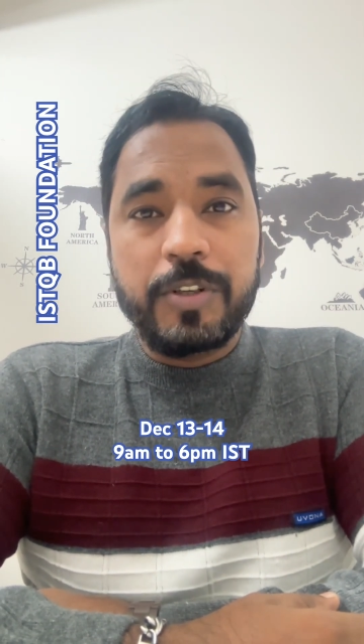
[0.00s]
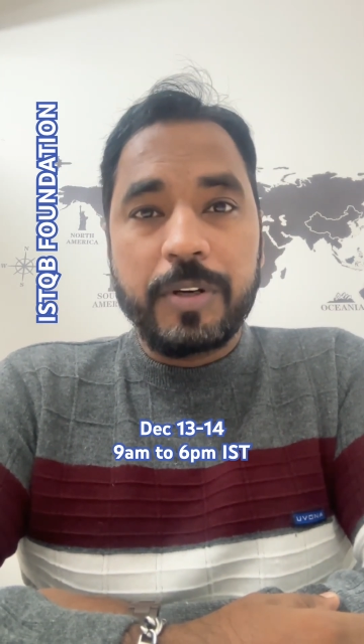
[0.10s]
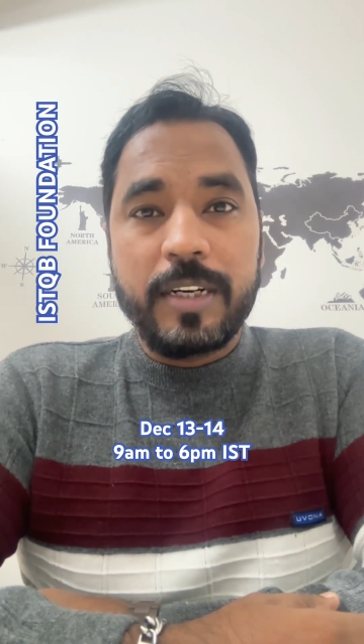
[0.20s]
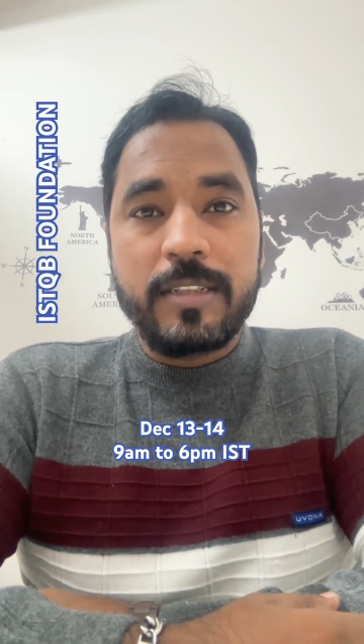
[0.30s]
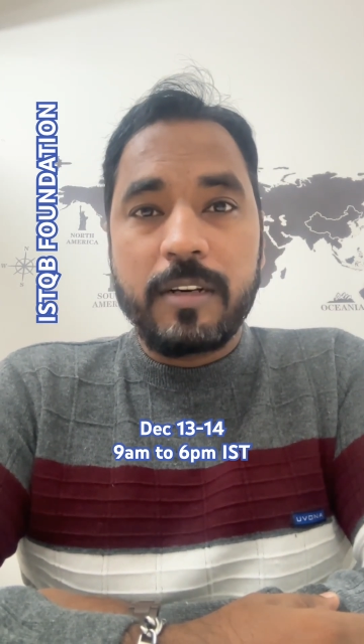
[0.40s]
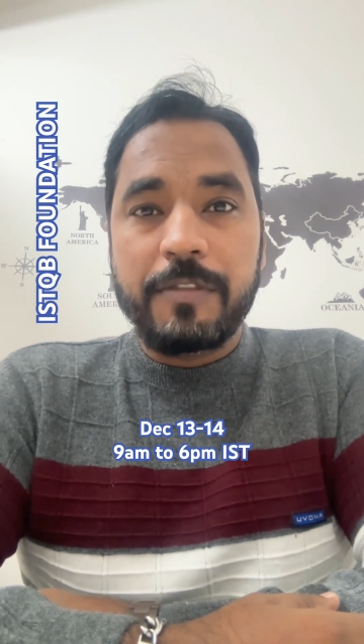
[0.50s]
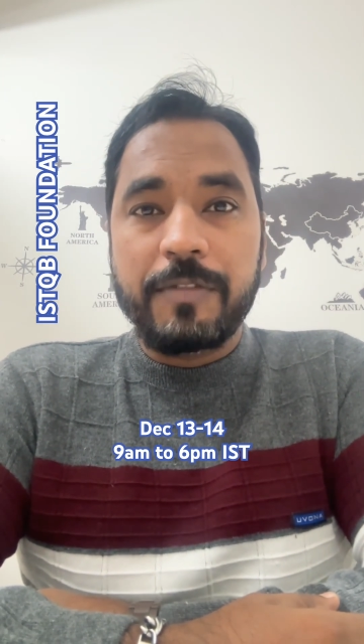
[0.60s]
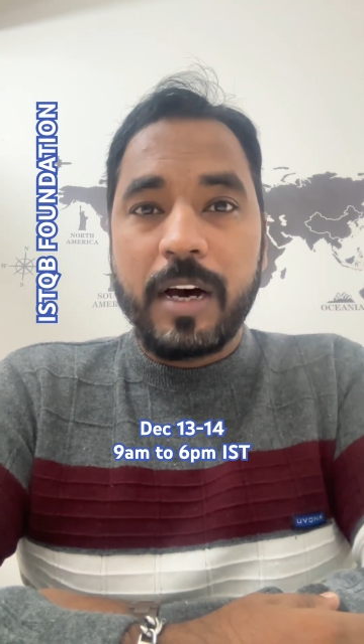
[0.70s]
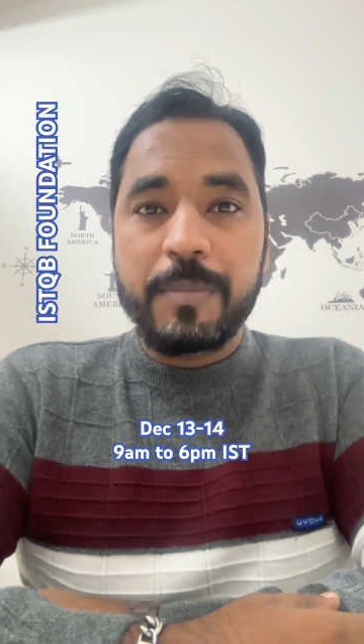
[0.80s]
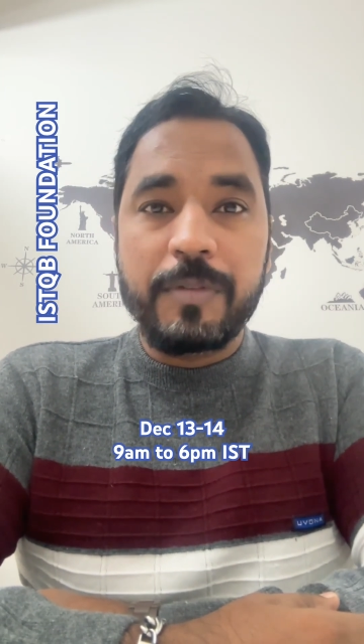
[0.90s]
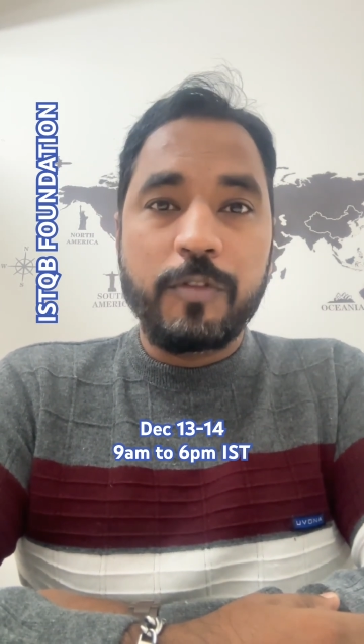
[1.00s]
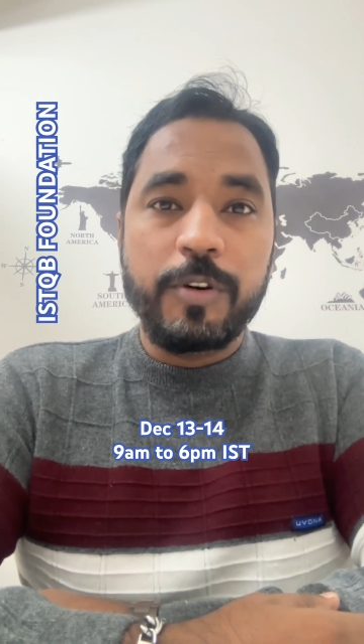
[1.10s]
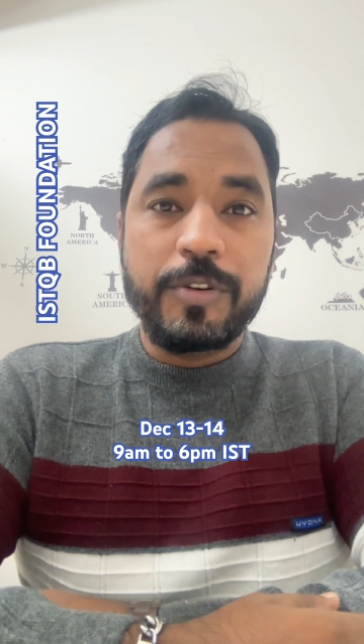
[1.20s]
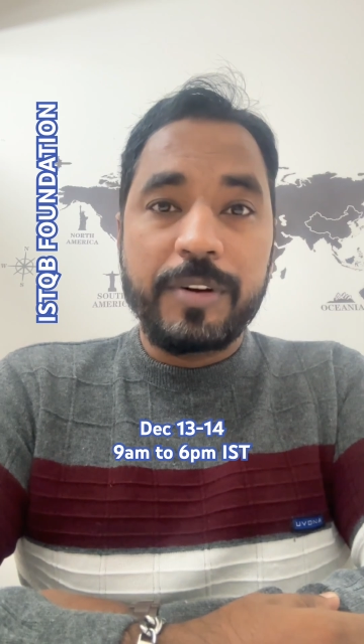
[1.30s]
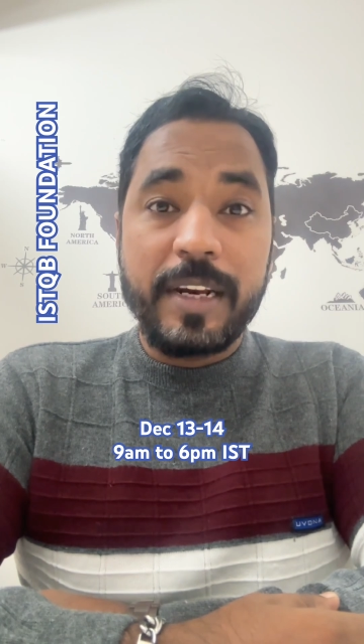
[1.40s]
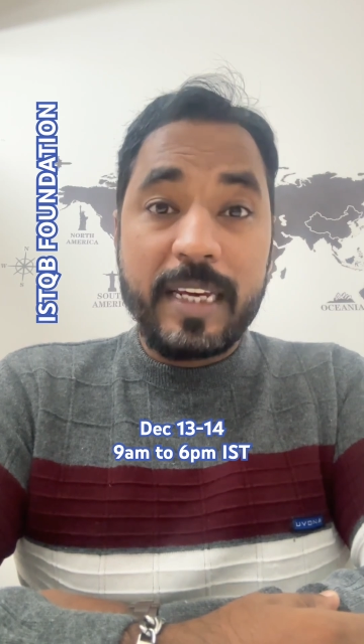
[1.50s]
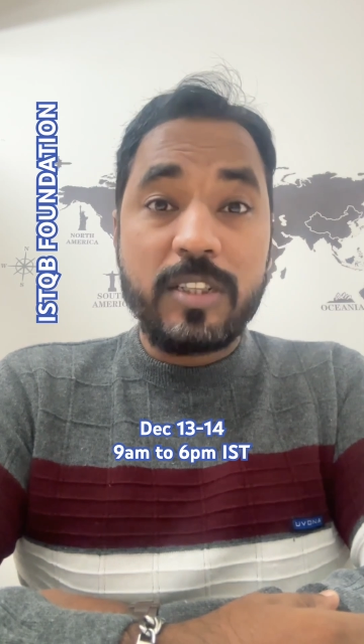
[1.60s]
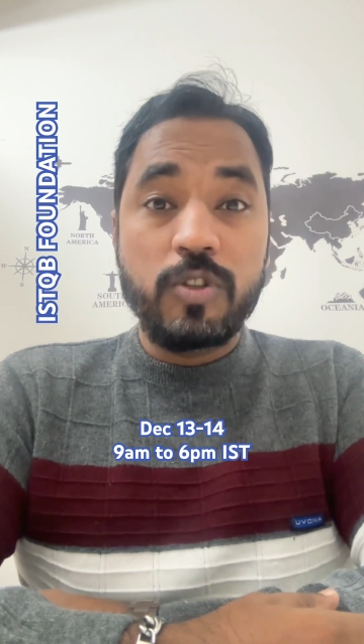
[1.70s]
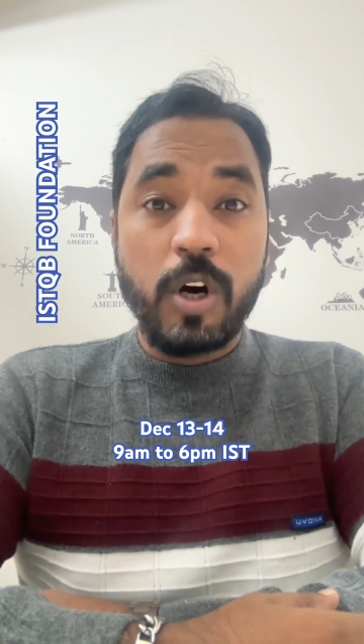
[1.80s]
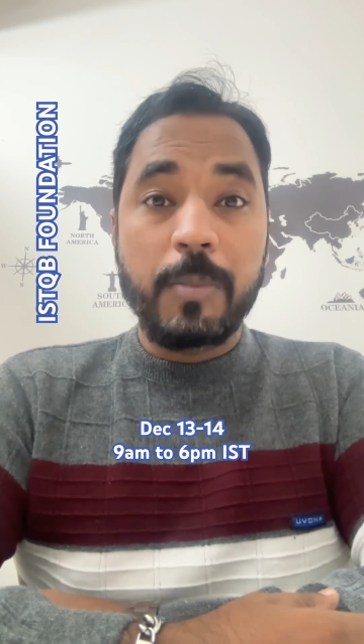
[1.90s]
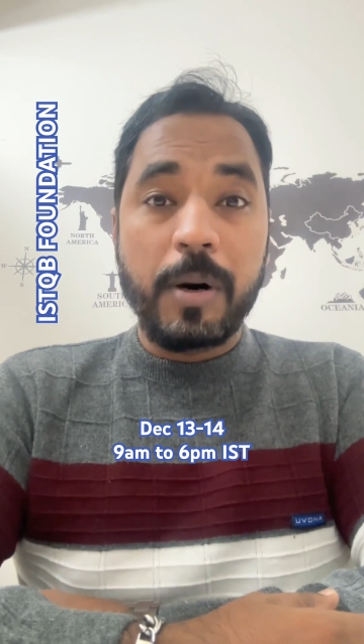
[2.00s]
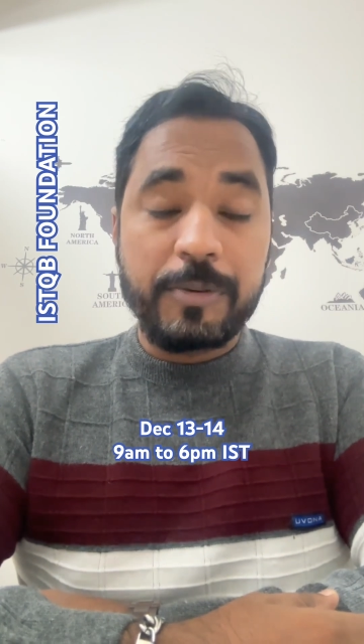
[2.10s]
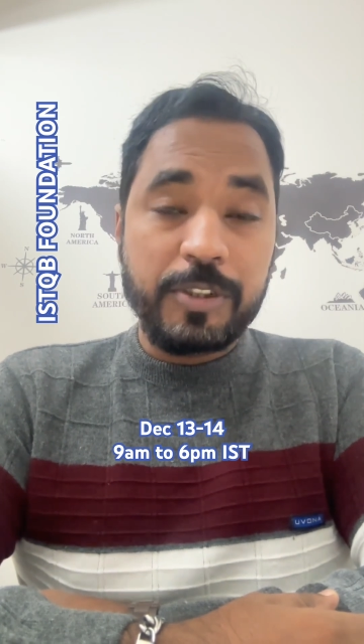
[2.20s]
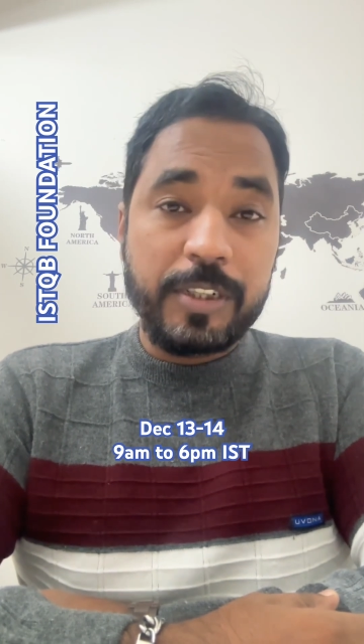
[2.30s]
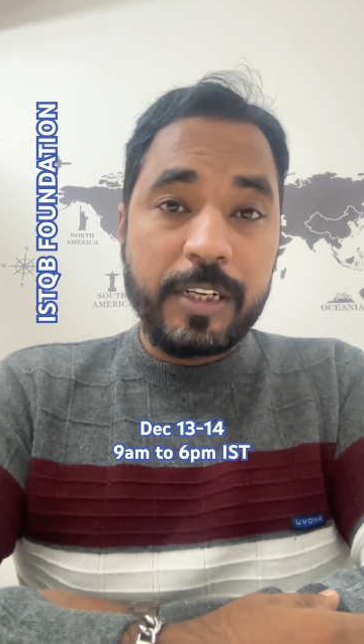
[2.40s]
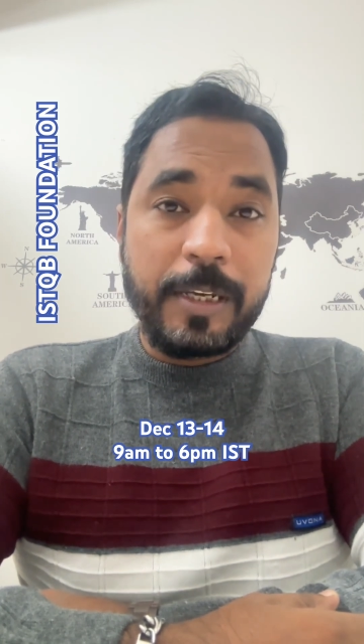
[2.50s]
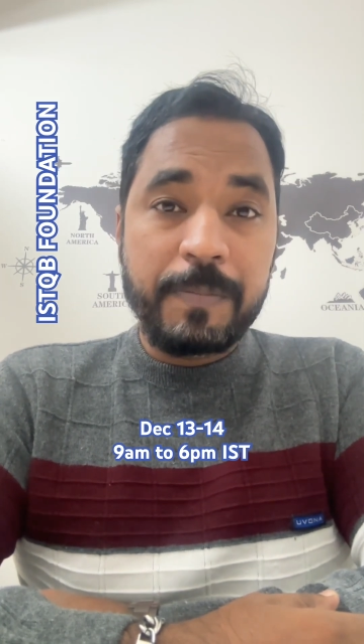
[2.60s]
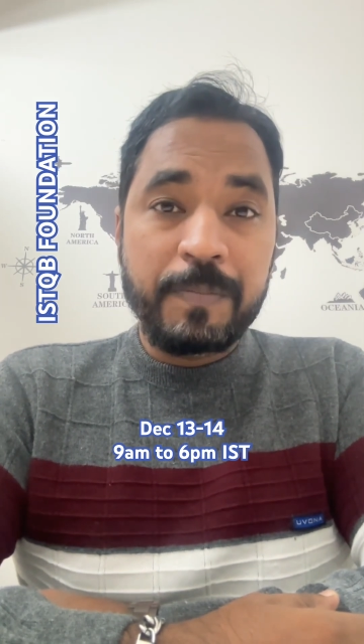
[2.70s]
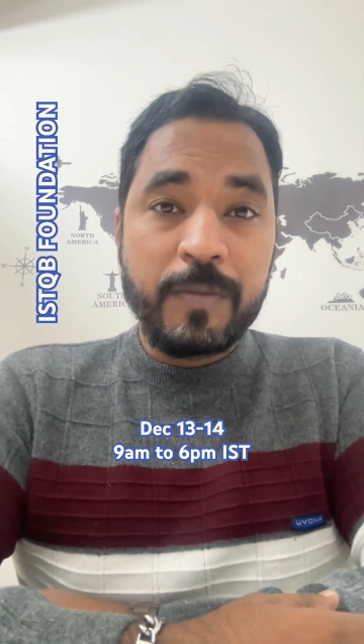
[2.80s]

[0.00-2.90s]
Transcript: to get certified before your next job opportunity